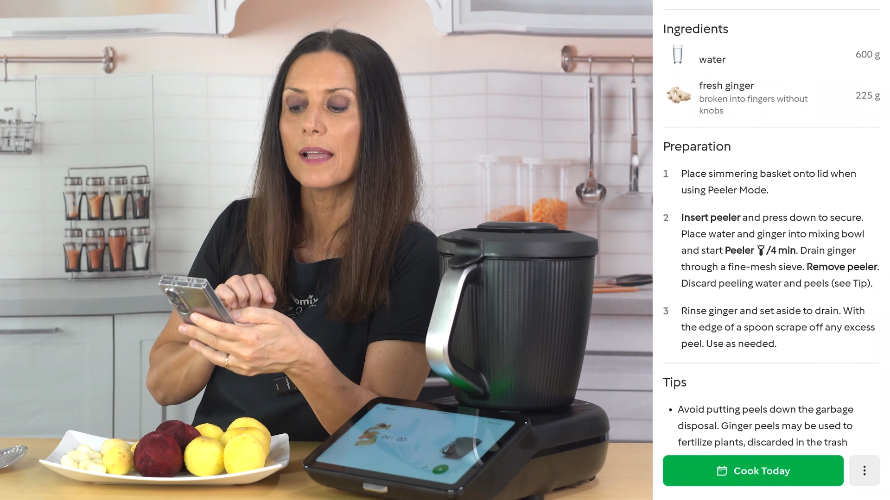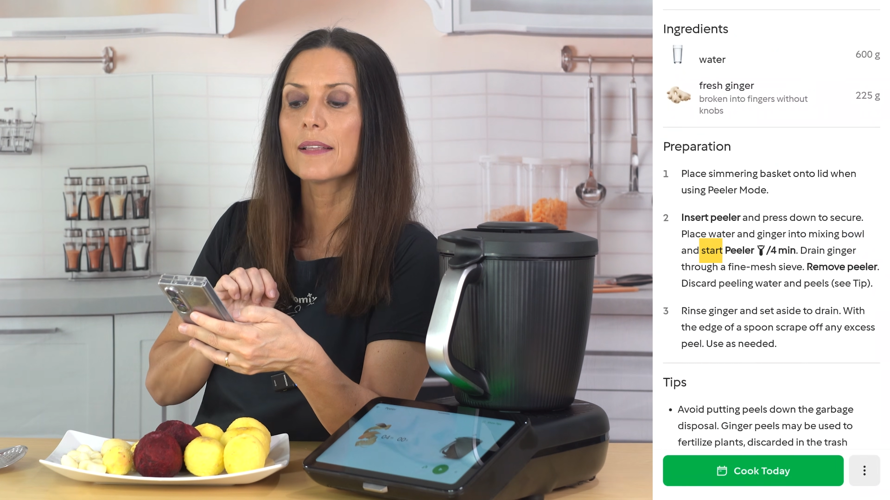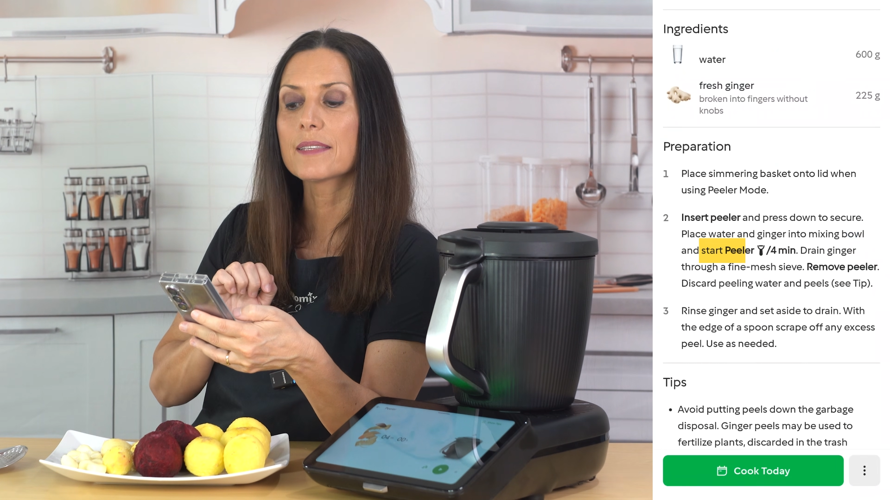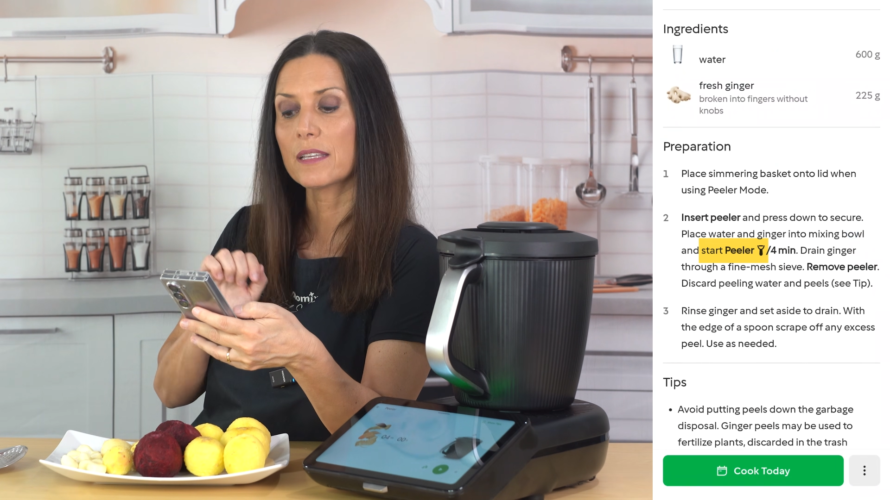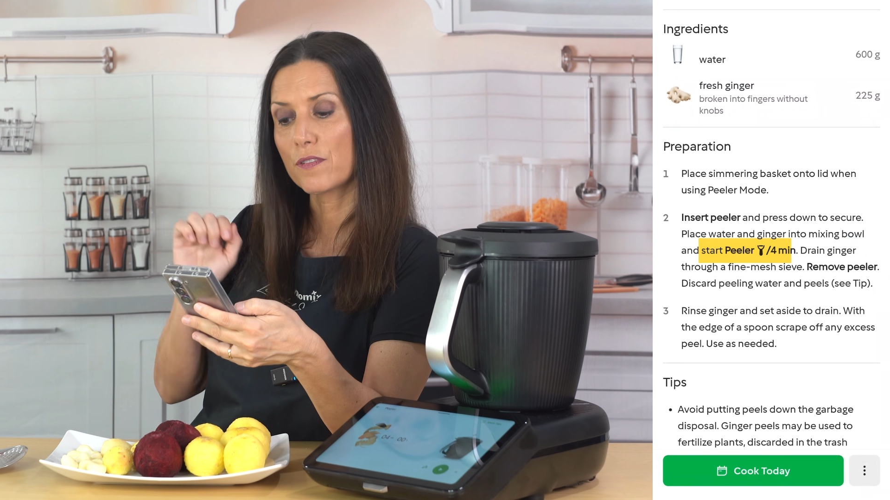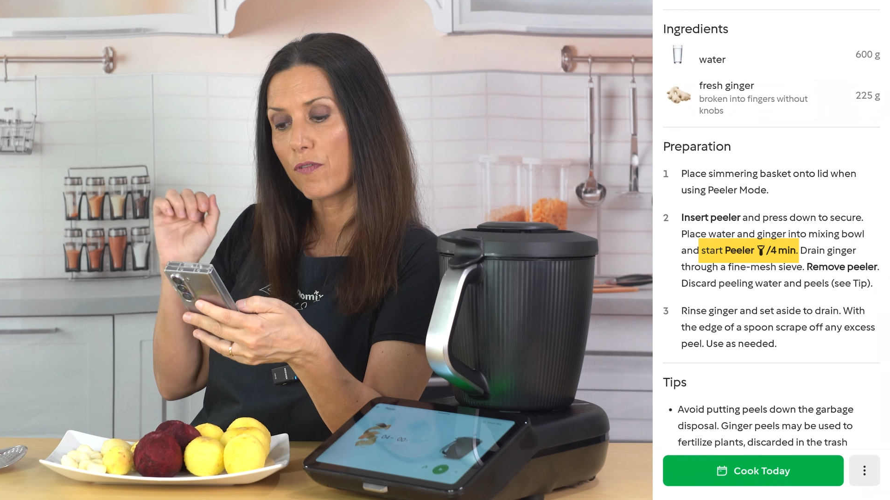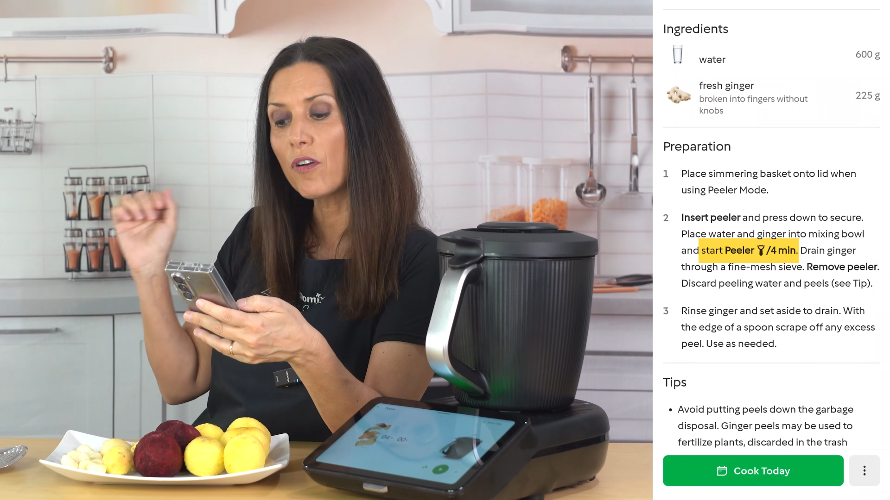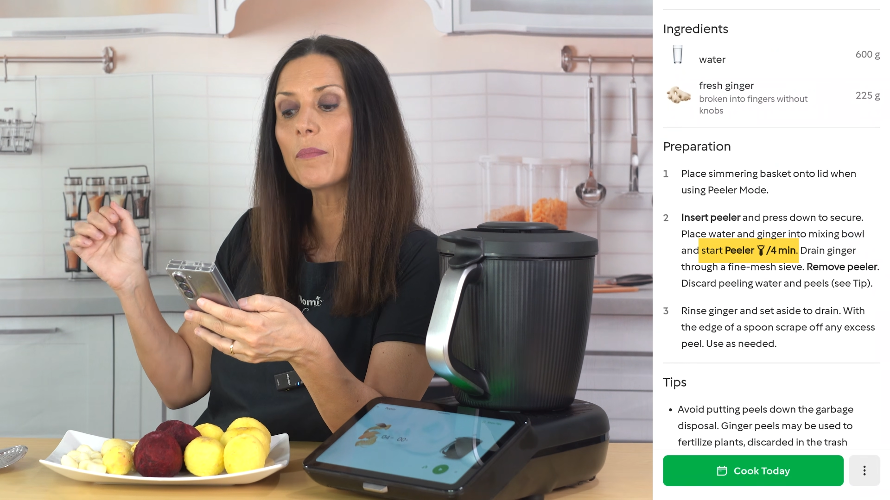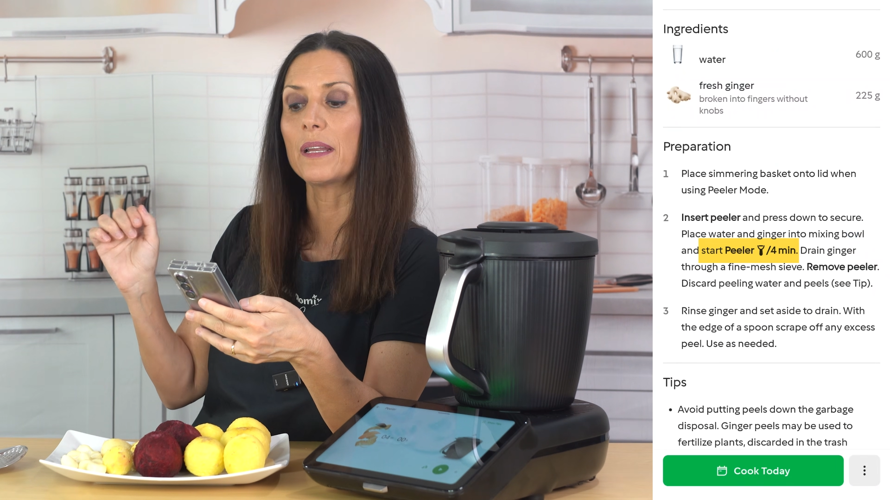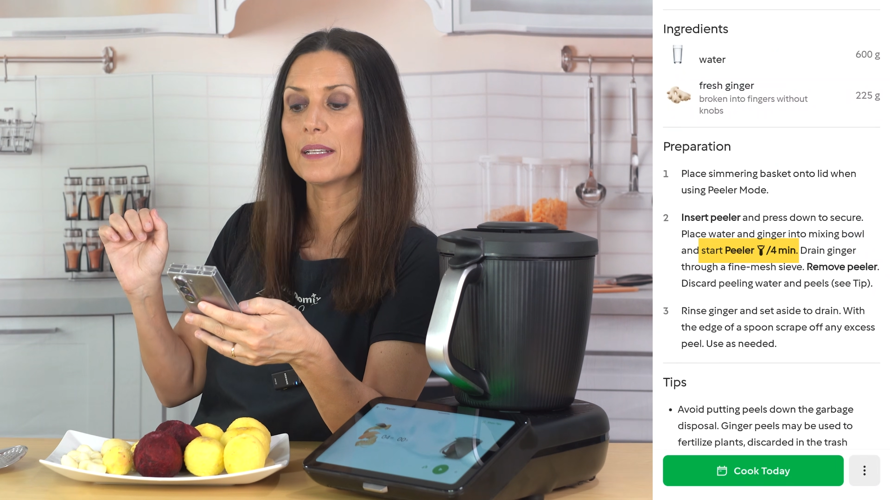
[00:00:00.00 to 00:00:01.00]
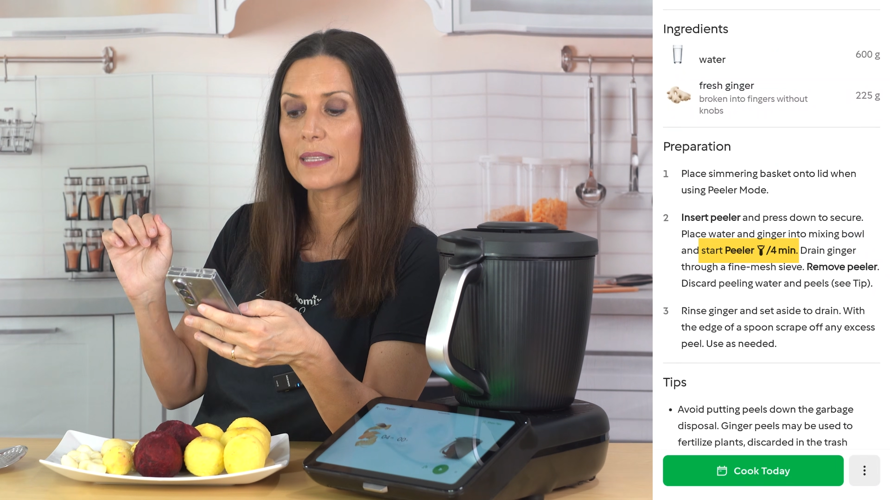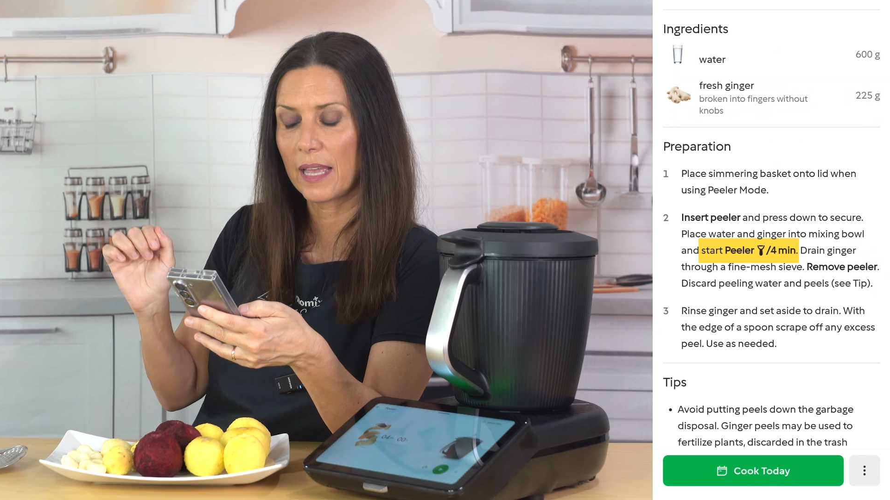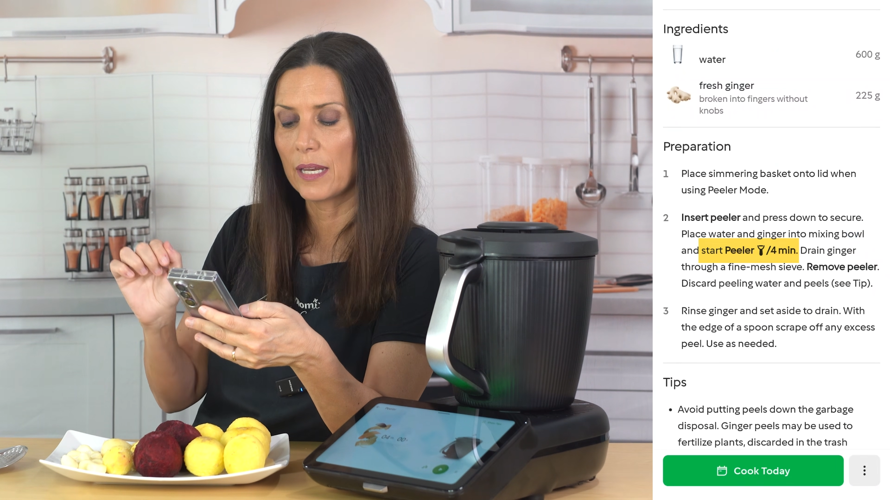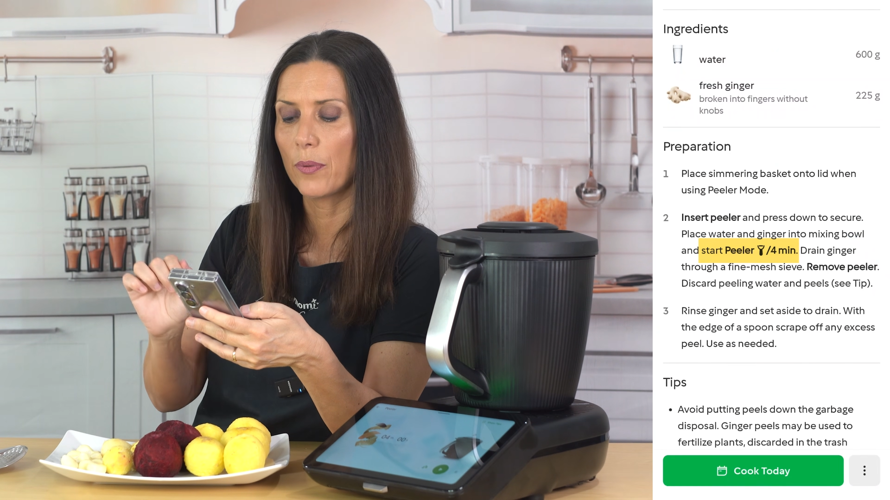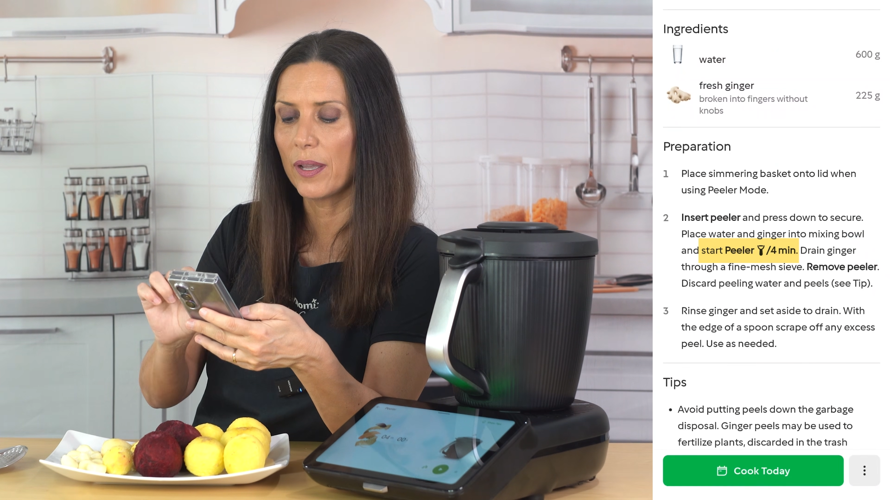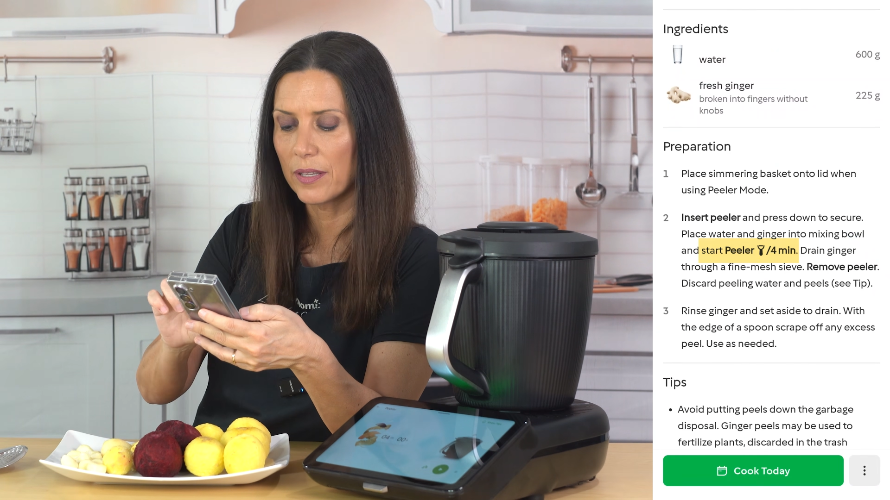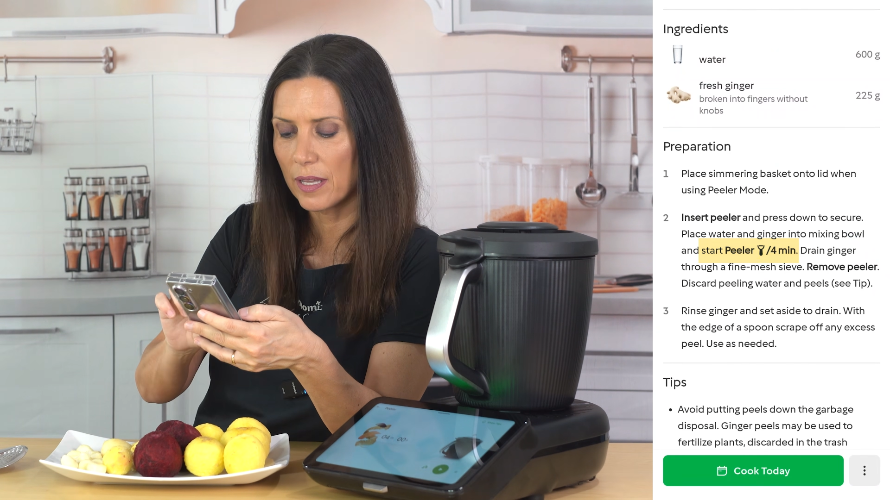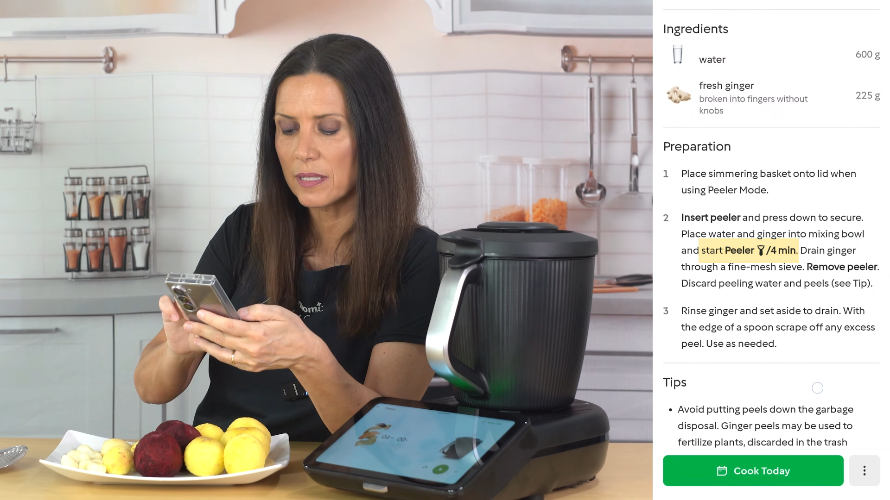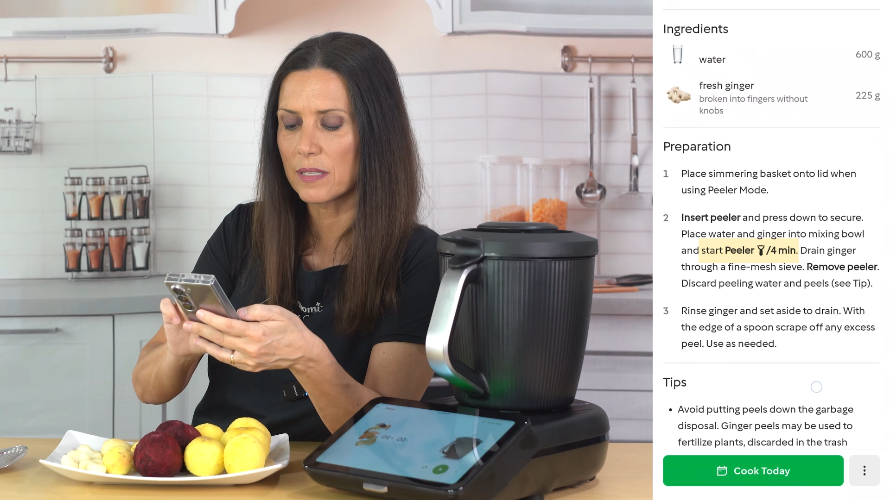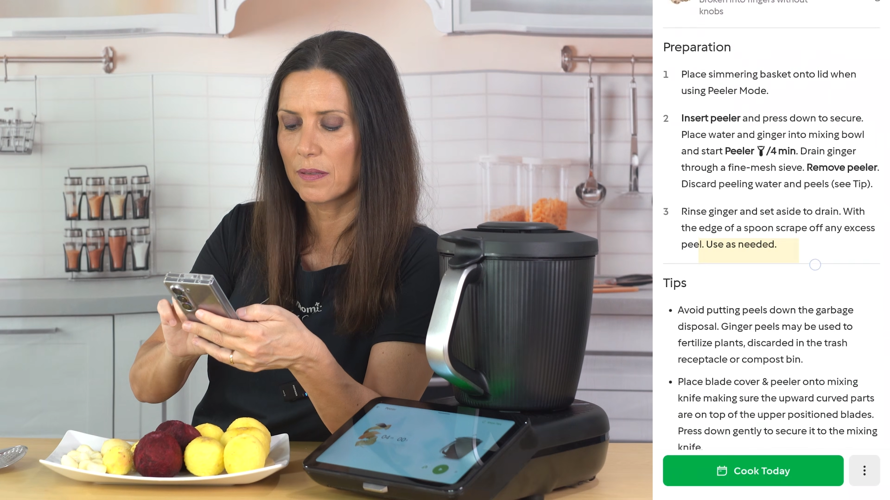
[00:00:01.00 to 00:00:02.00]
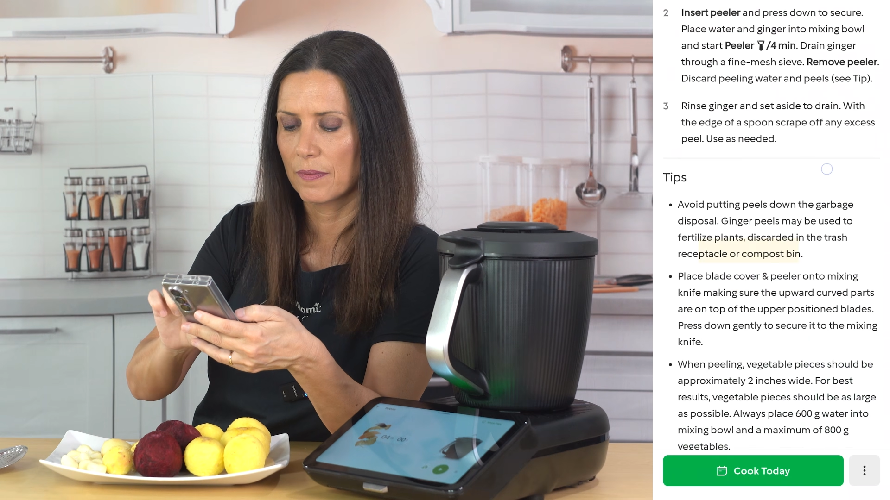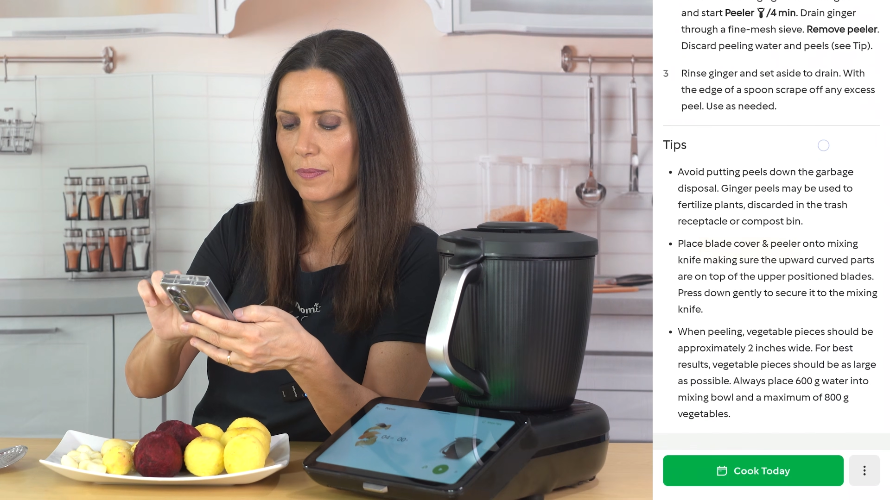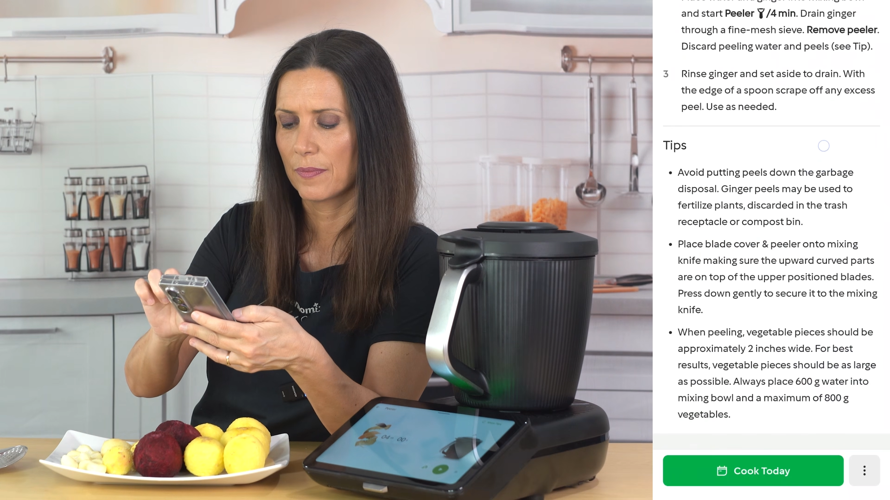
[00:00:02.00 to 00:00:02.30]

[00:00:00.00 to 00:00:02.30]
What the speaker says: It says 4 minutes anyway, yes.